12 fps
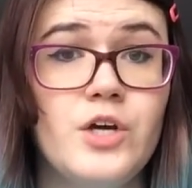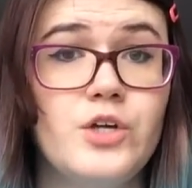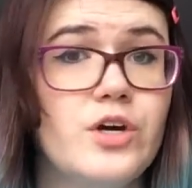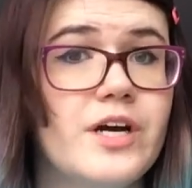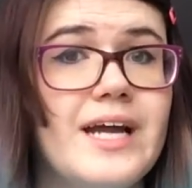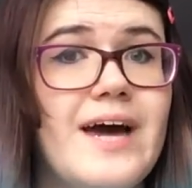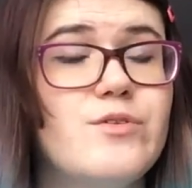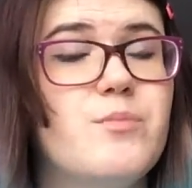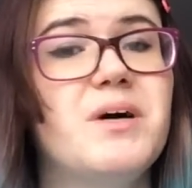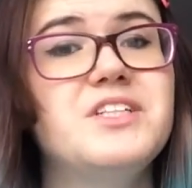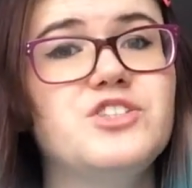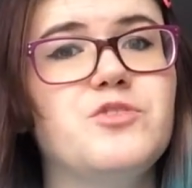you're going to have a
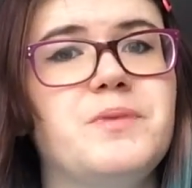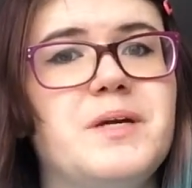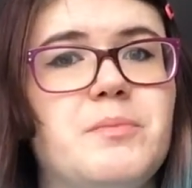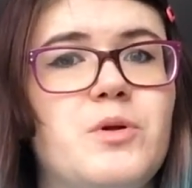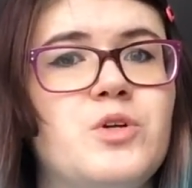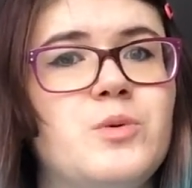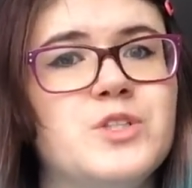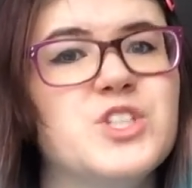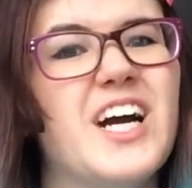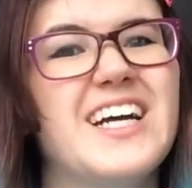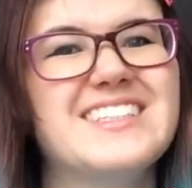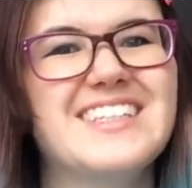bunch of people who are
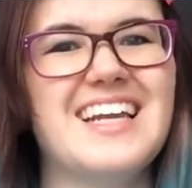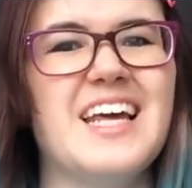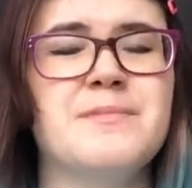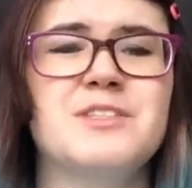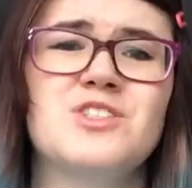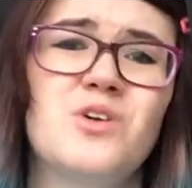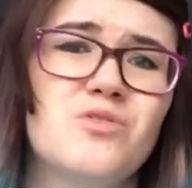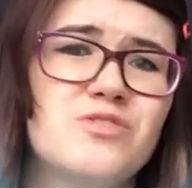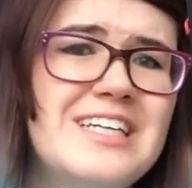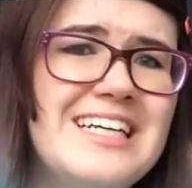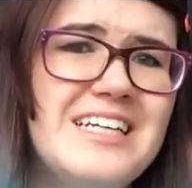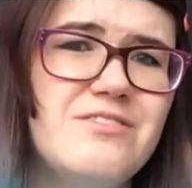trying to claim it's not
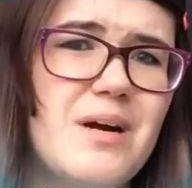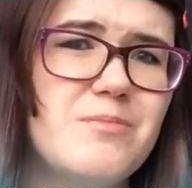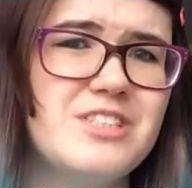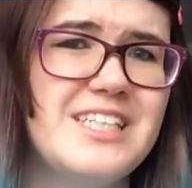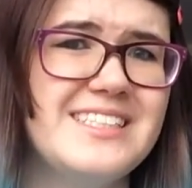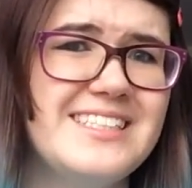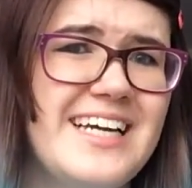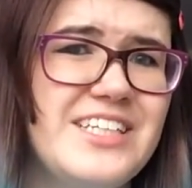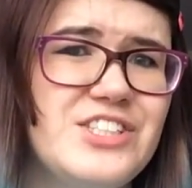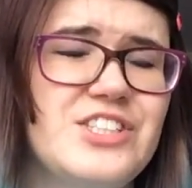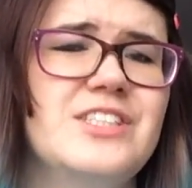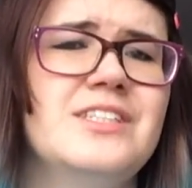really
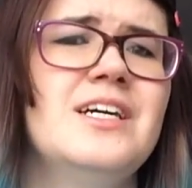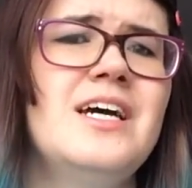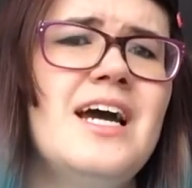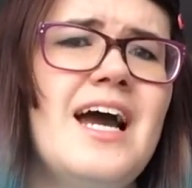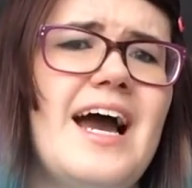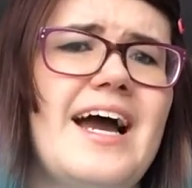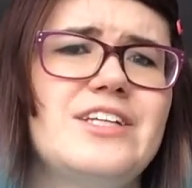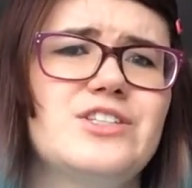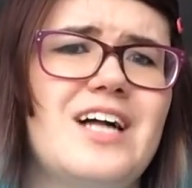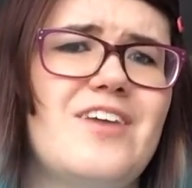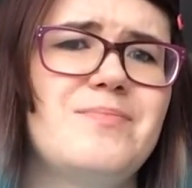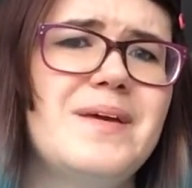representation, and
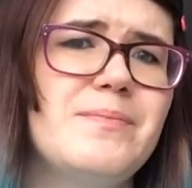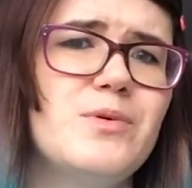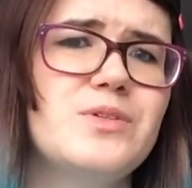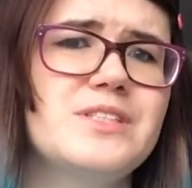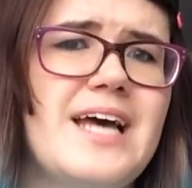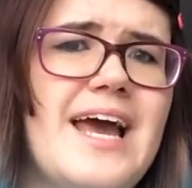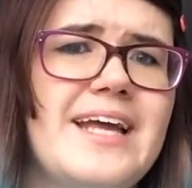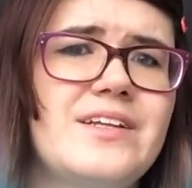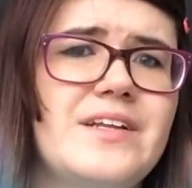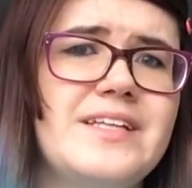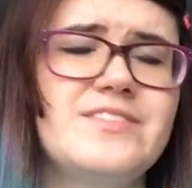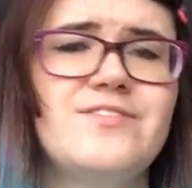you'll have people saying
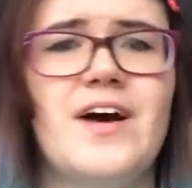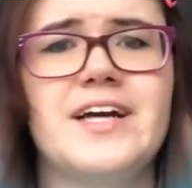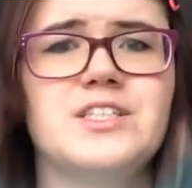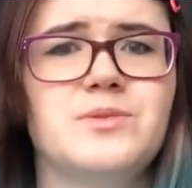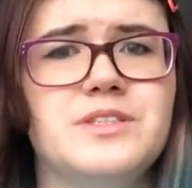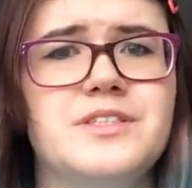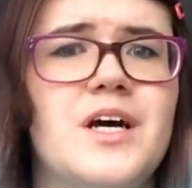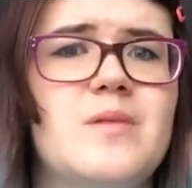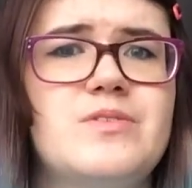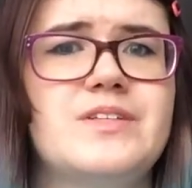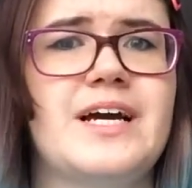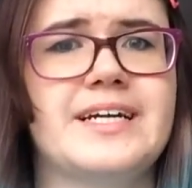that it's fine to
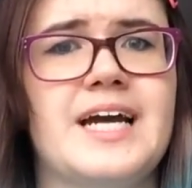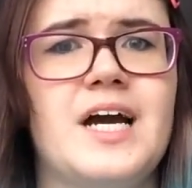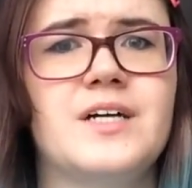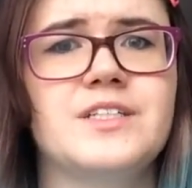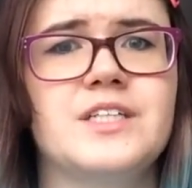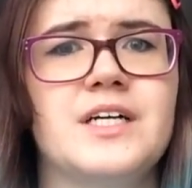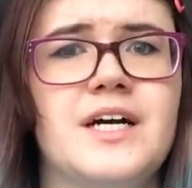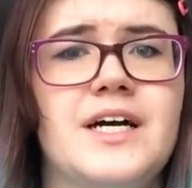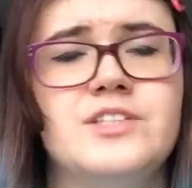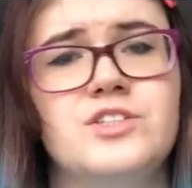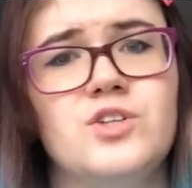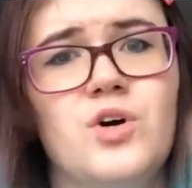interpret that character
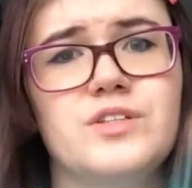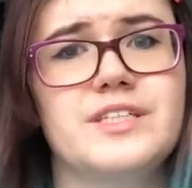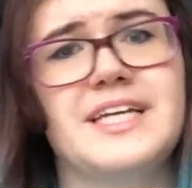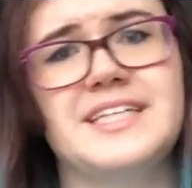as not